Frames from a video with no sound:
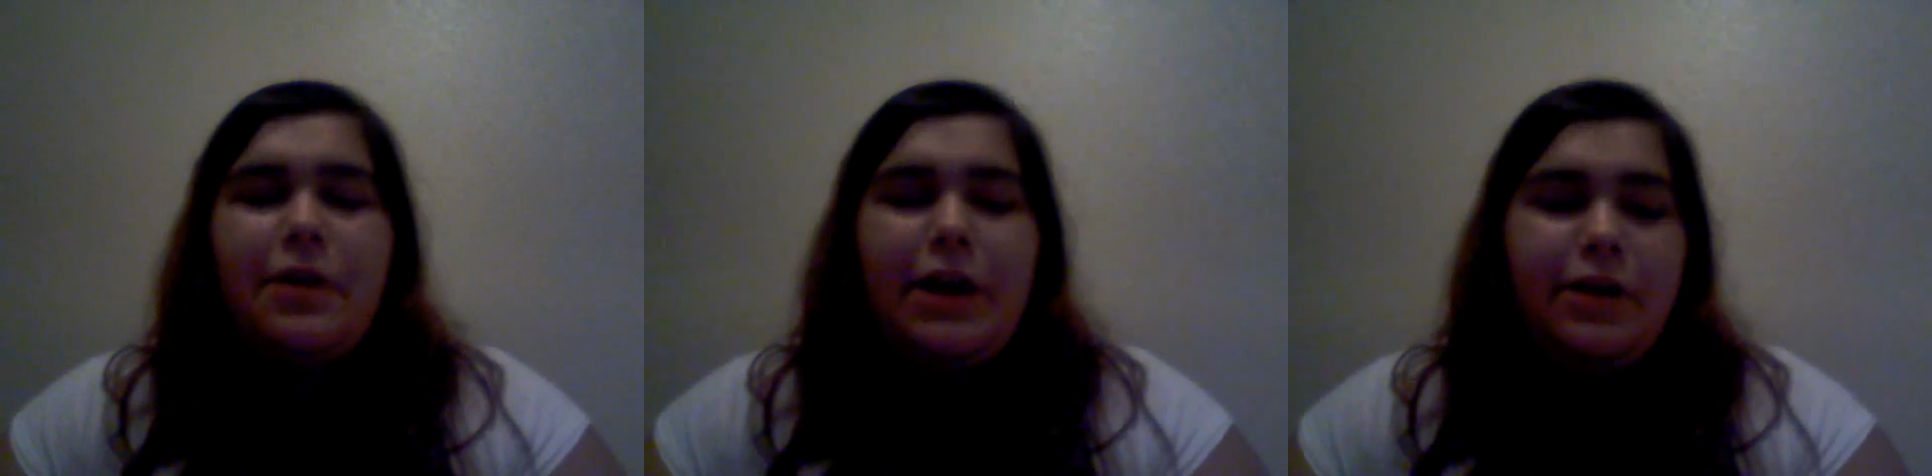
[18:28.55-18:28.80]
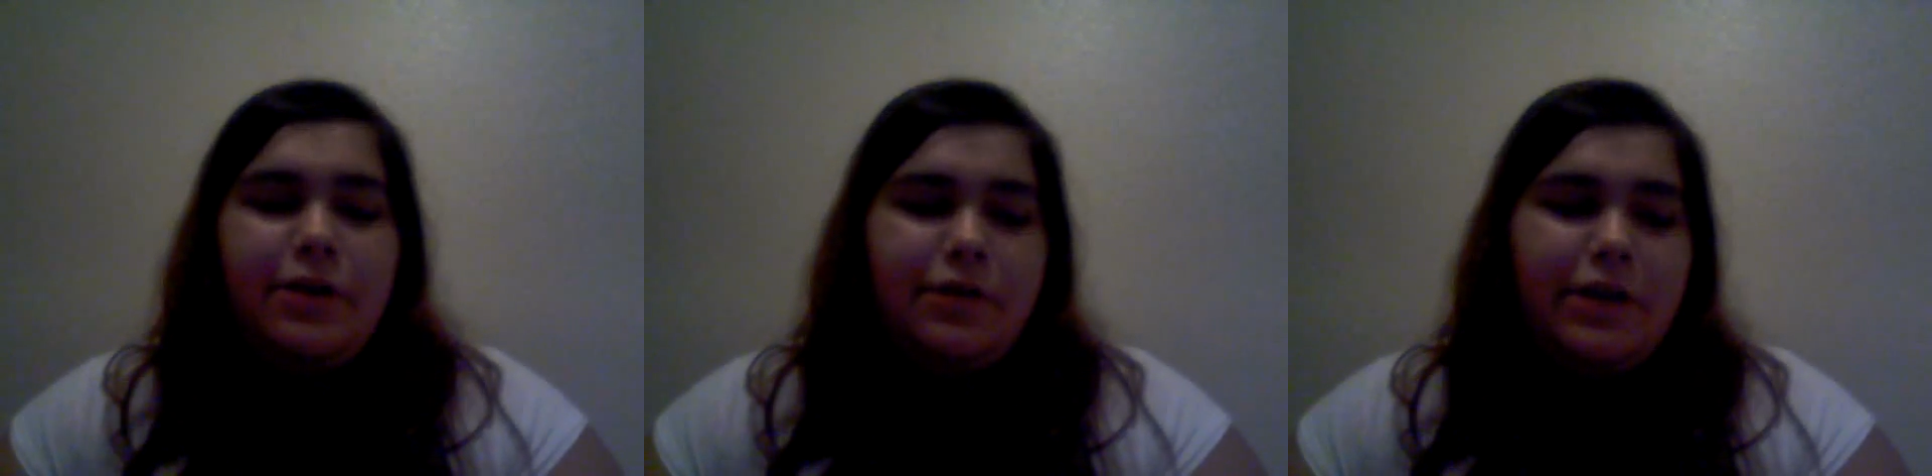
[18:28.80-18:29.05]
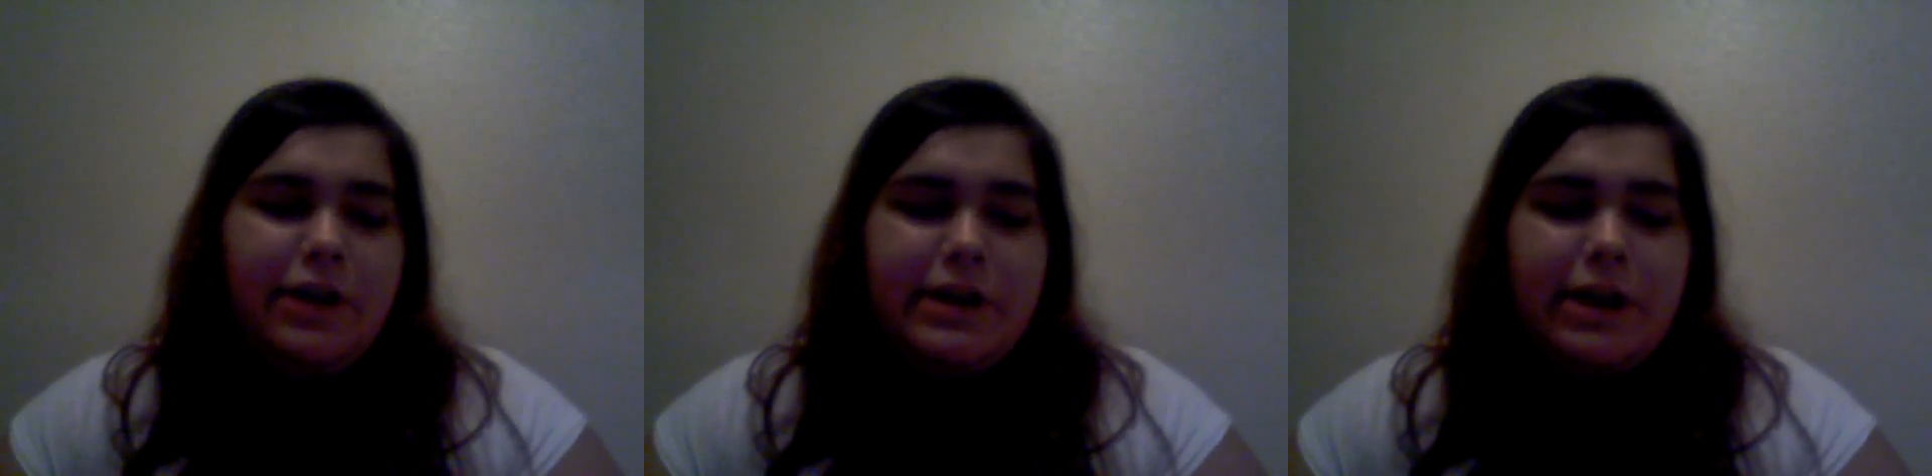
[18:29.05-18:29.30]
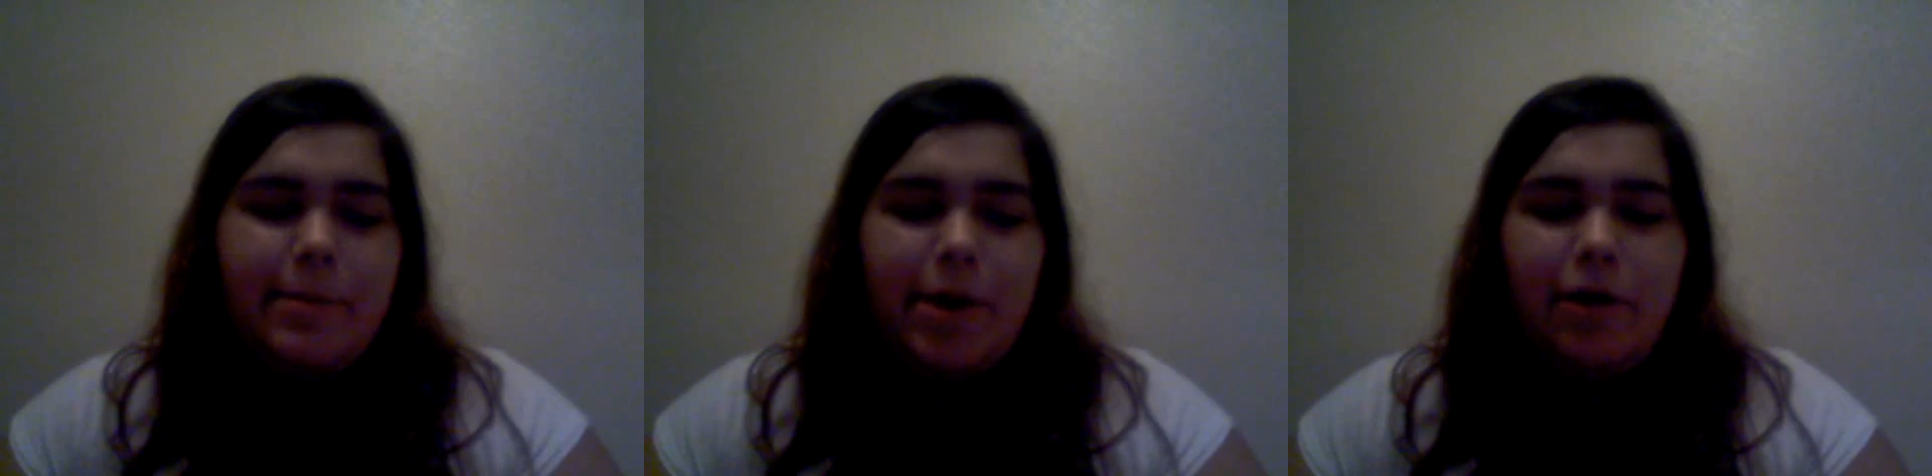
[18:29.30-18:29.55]
and
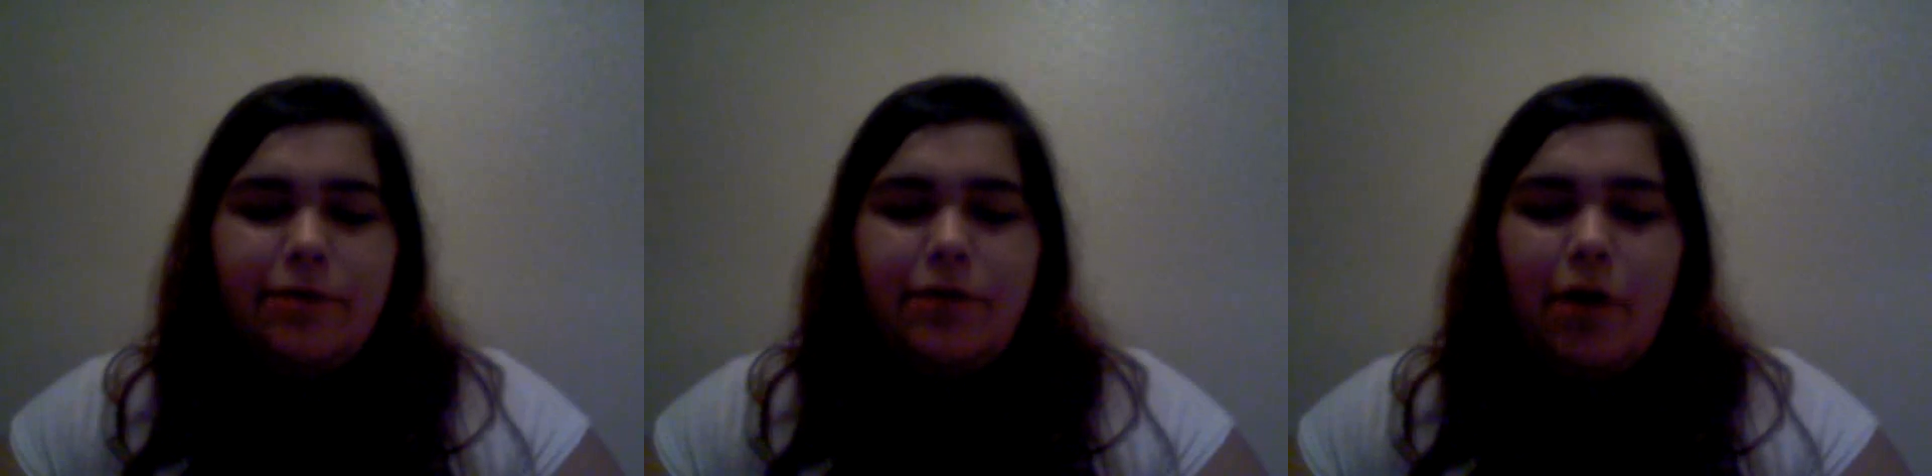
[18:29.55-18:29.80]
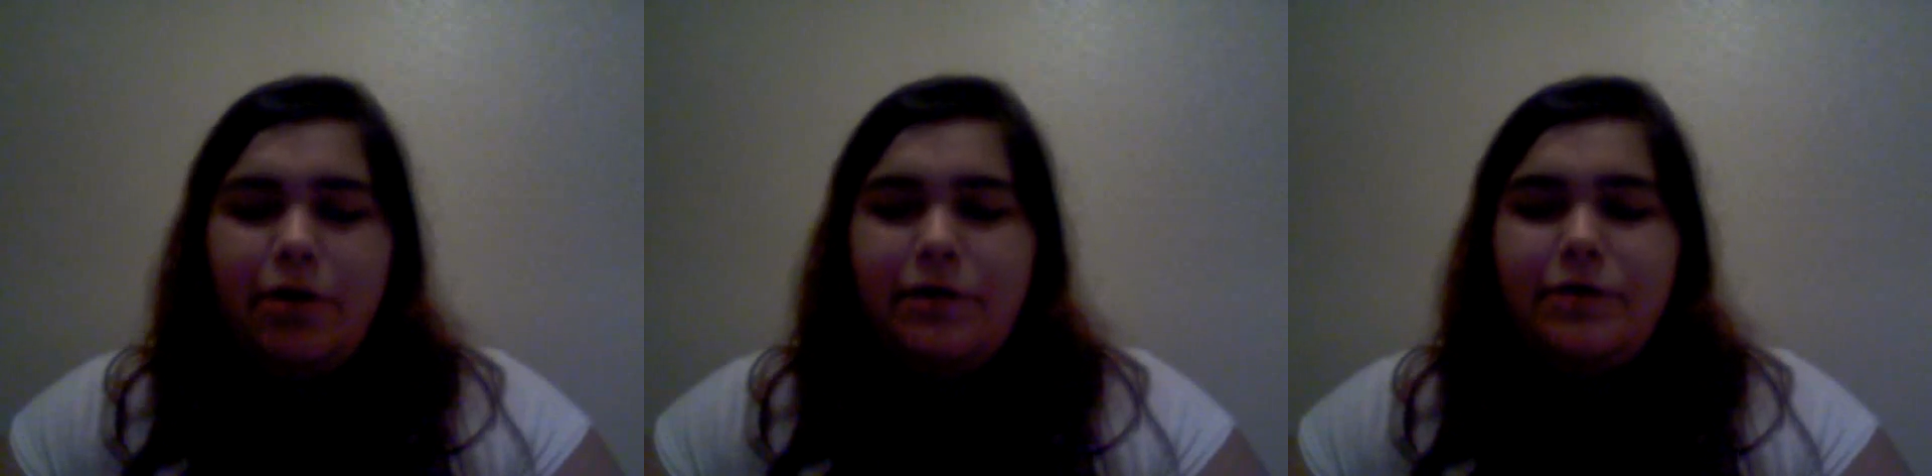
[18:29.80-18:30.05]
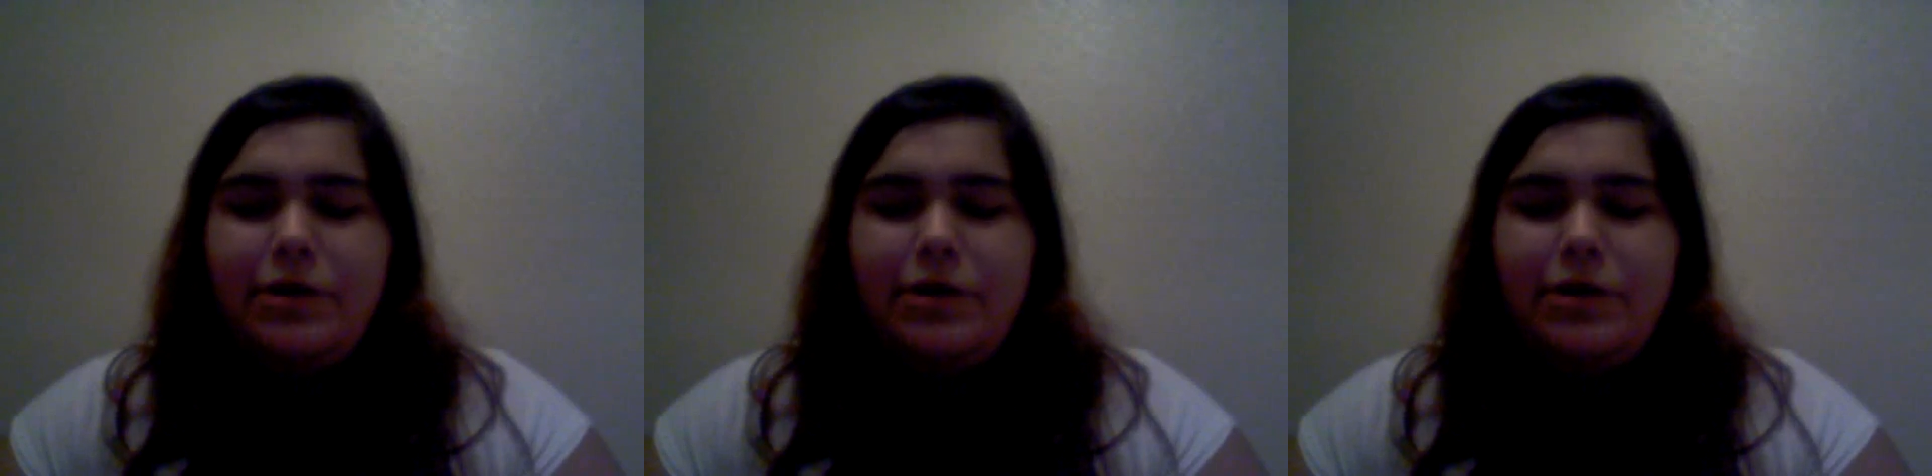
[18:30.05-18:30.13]
thinking about all of